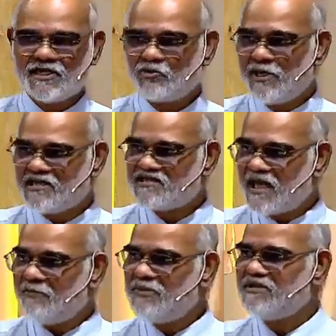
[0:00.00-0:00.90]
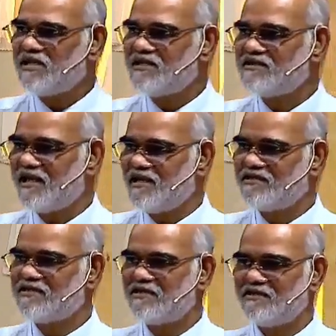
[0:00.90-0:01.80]
that will establish us
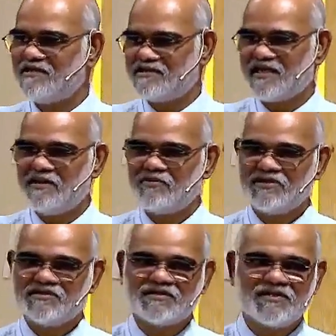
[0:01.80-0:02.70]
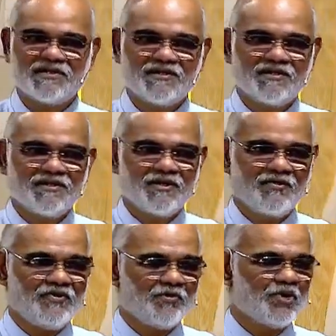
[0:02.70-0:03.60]
as disciples
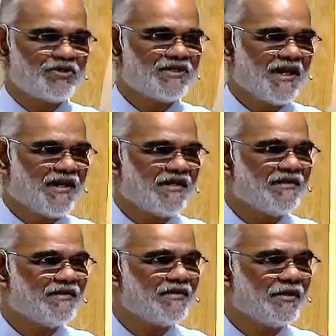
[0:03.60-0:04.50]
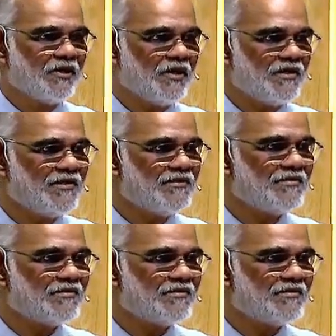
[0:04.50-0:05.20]
of the Most High God.